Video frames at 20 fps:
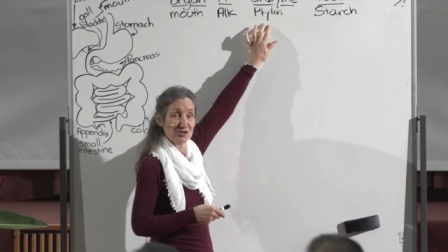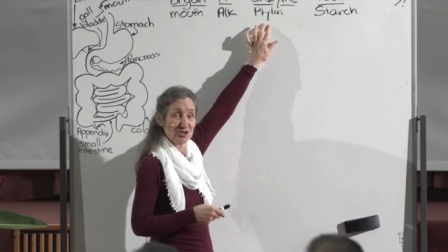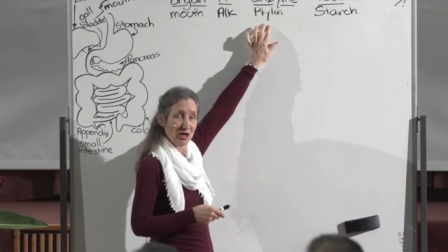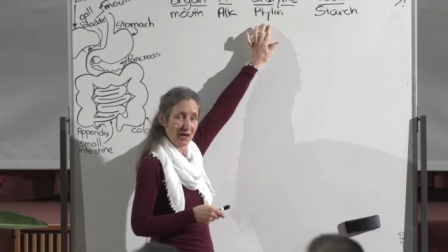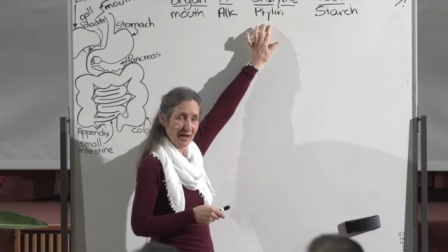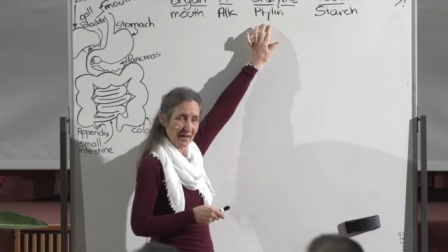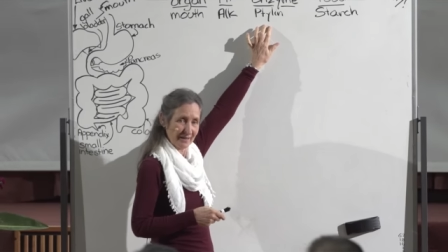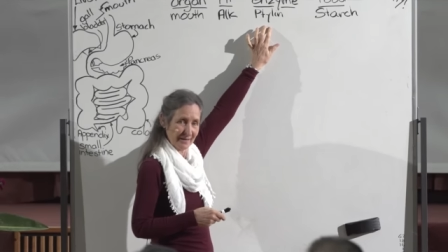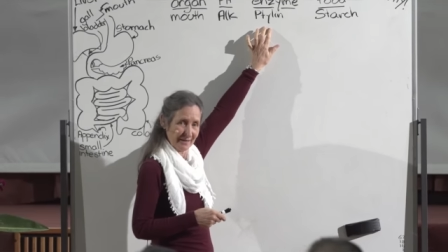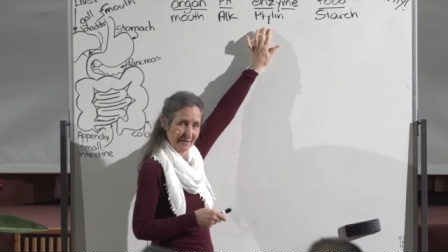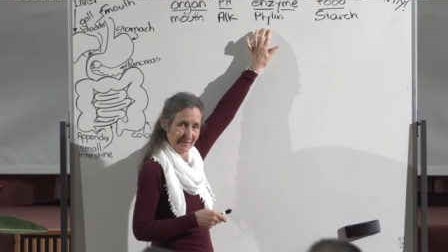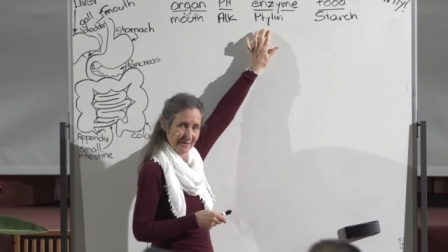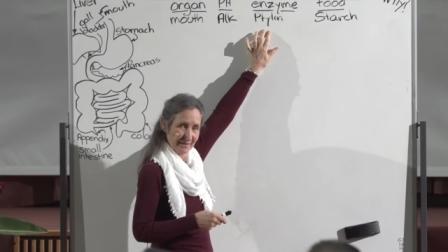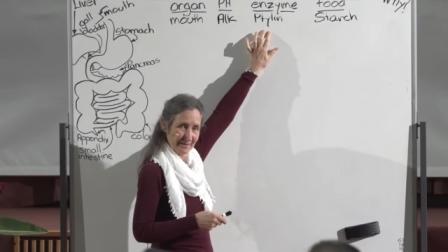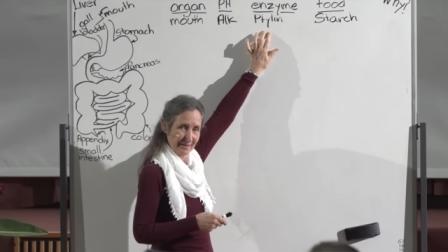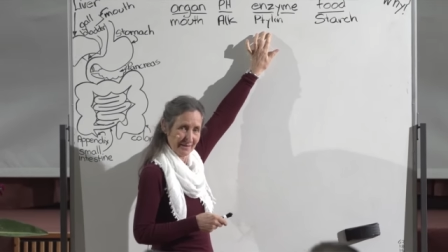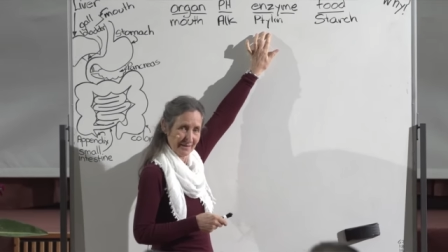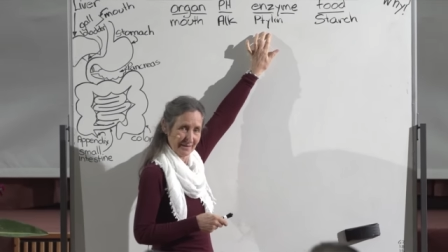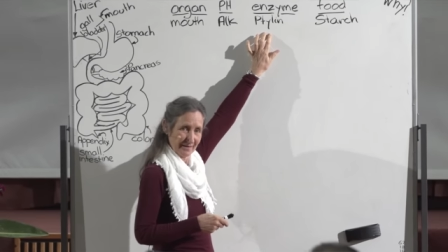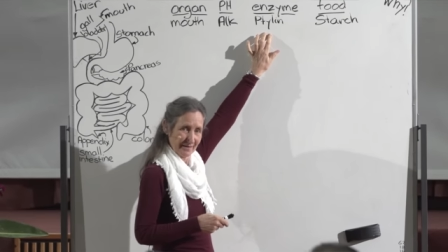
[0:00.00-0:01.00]
ptyalin.
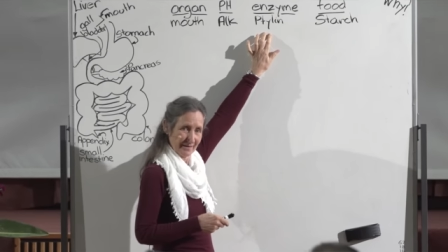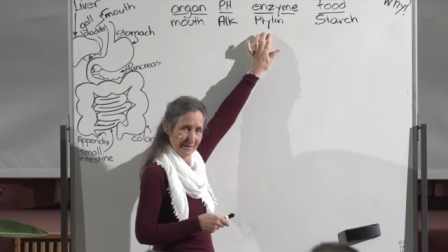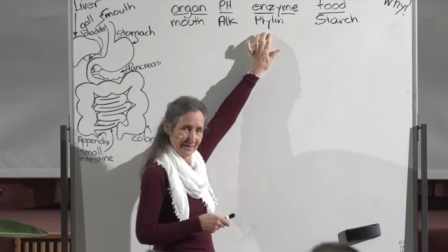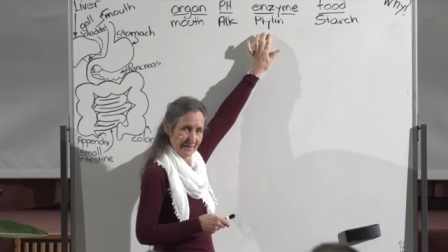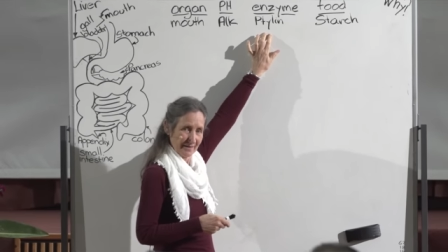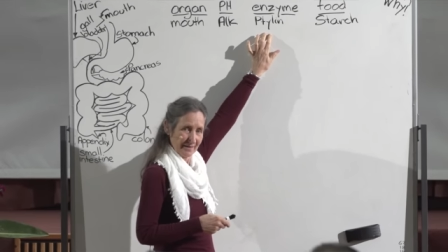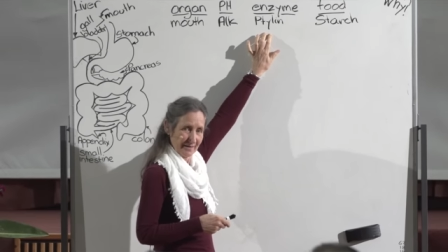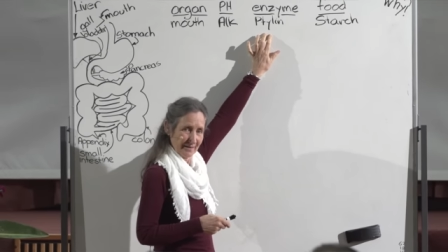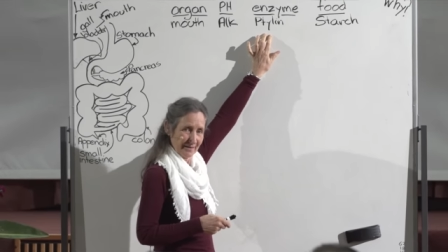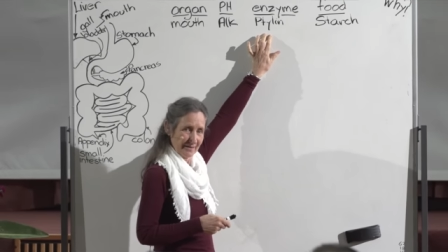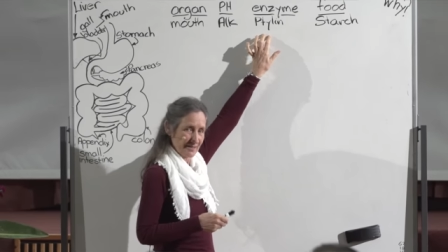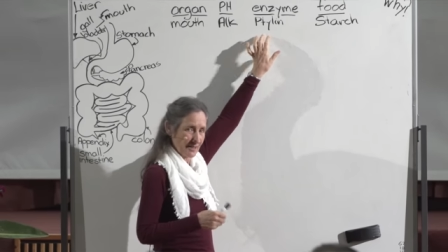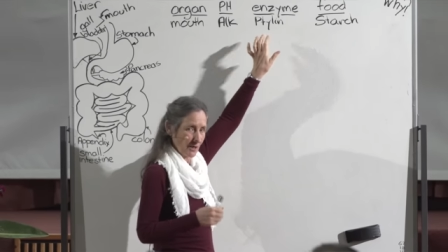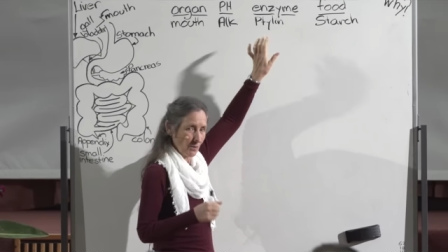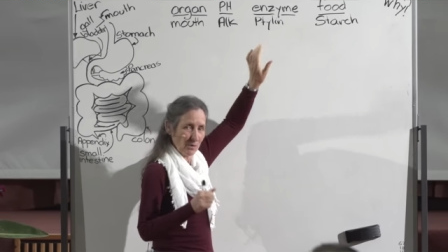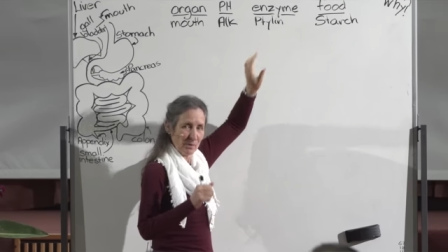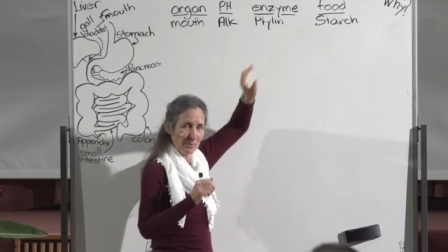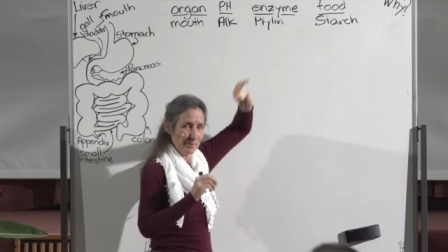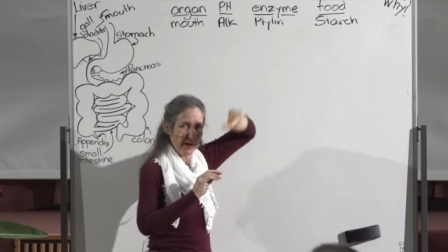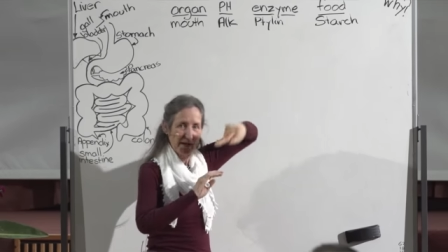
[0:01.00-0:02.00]

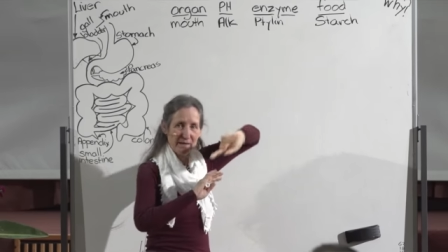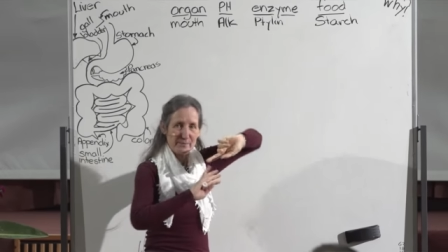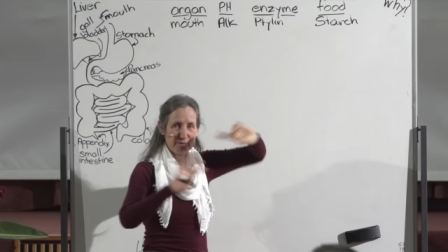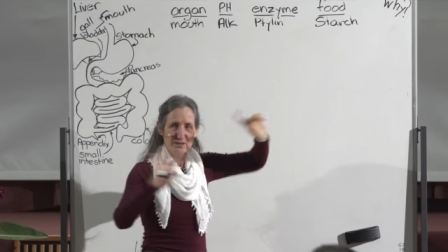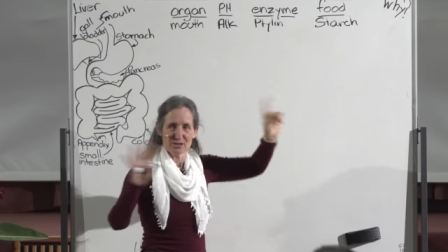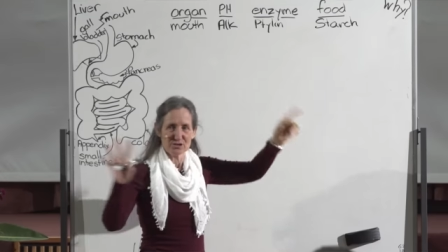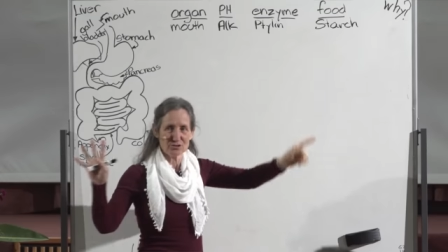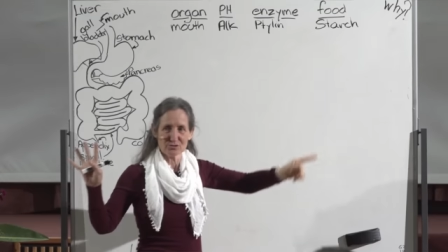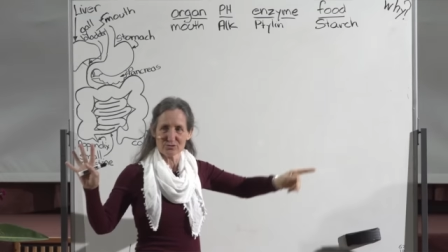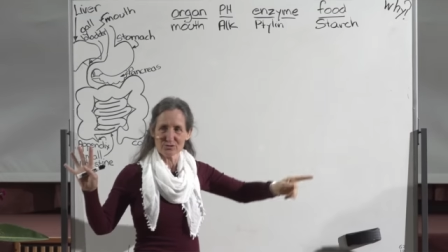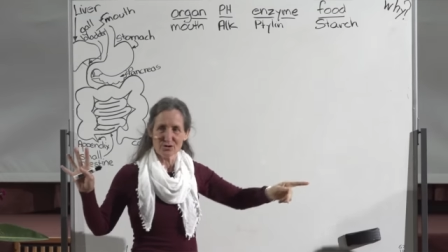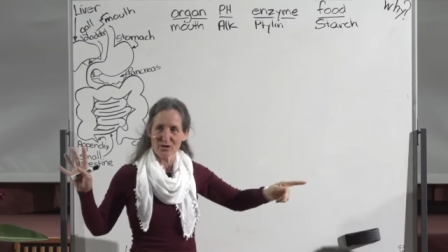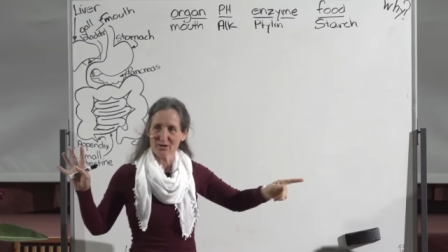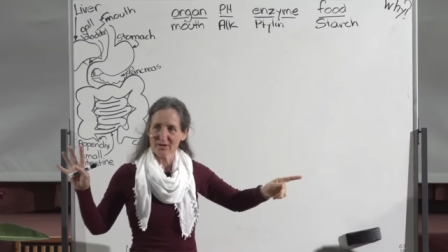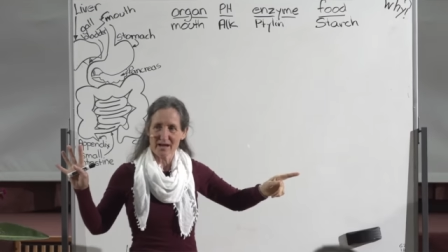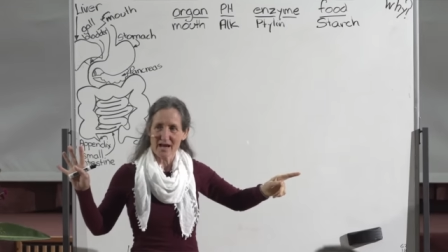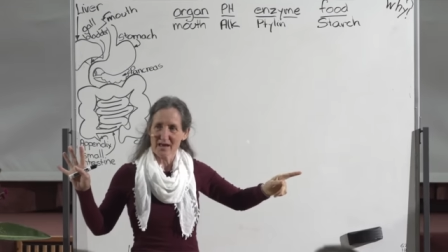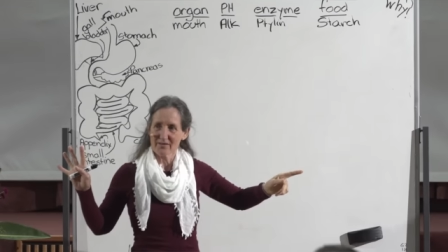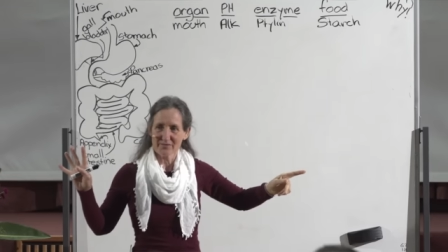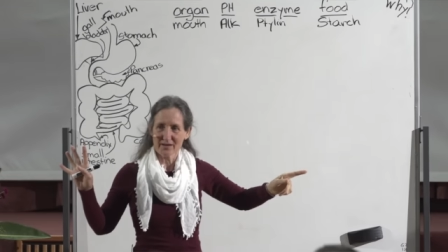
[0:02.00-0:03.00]
So a baby should
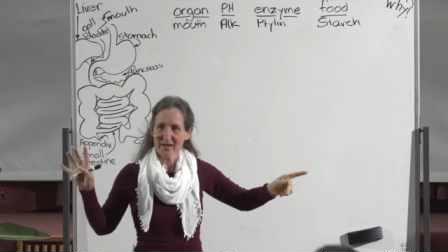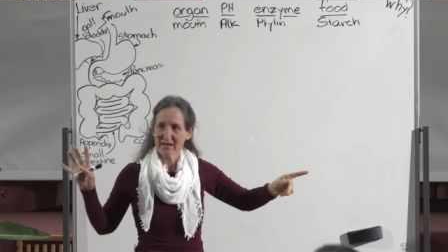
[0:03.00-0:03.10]
not have